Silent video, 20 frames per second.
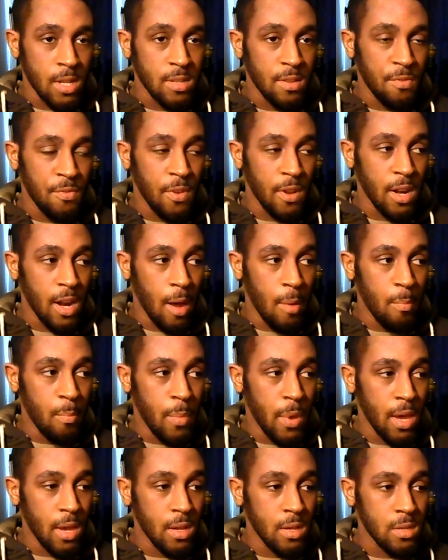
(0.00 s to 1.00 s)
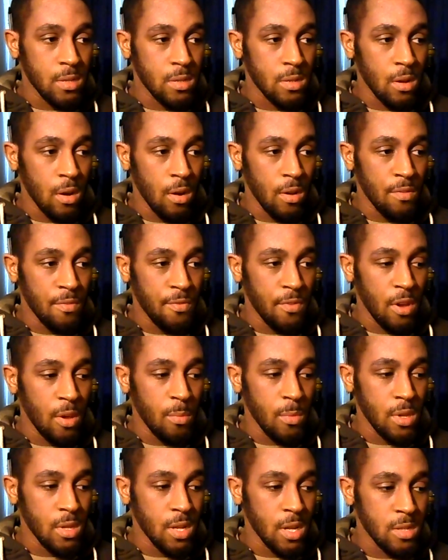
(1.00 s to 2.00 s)
So that's the thing that bears our
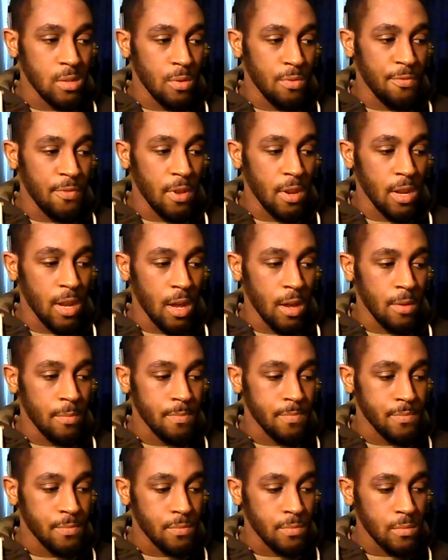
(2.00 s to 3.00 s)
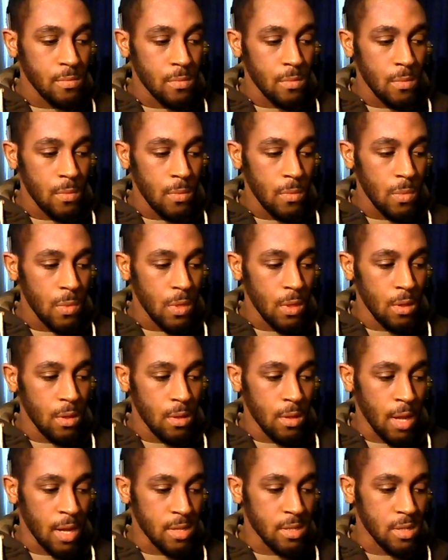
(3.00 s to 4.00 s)
infirmities. That's the thing that
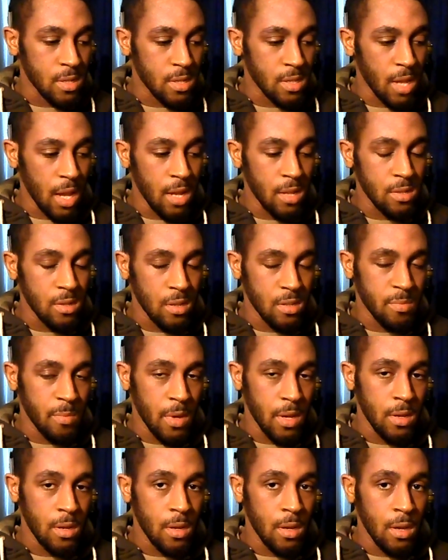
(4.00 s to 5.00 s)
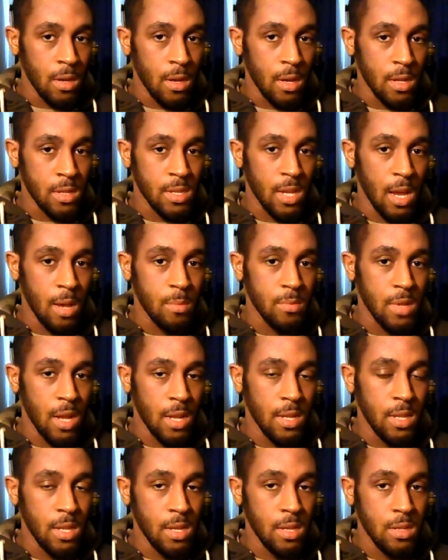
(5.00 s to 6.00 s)
sustains us, man, in
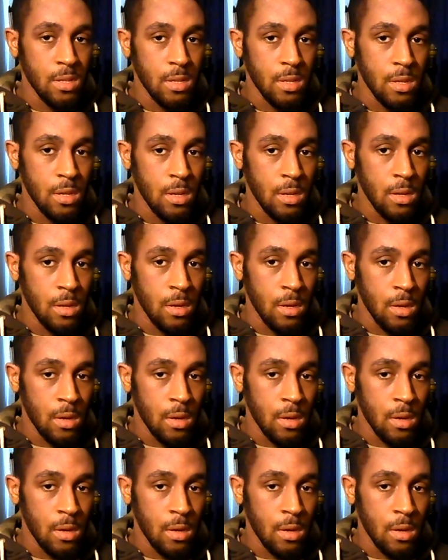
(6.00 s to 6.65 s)
times like these.